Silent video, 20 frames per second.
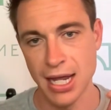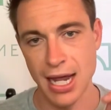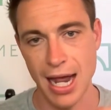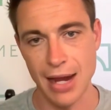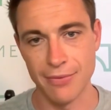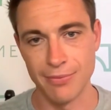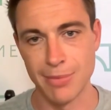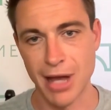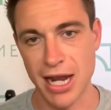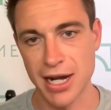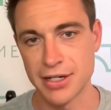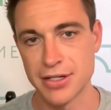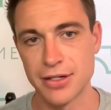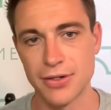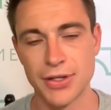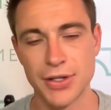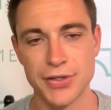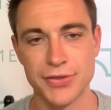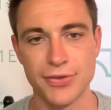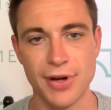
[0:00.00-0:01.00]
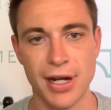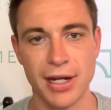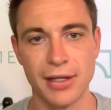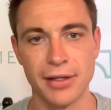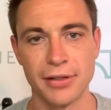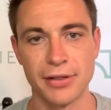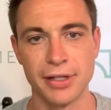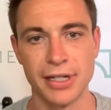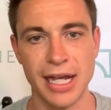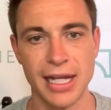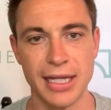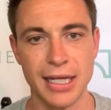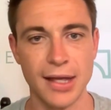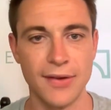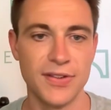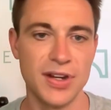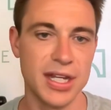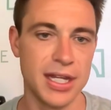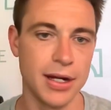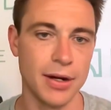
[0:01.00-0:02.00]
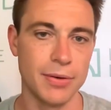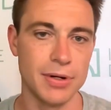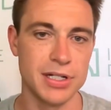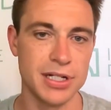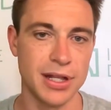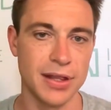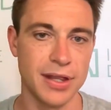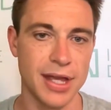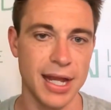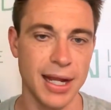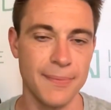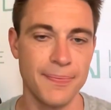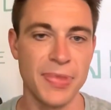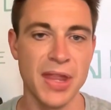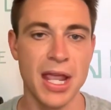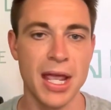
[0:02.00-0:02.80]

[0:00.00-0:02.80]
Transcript: I monitor those regularly. I'd love to hear what you think.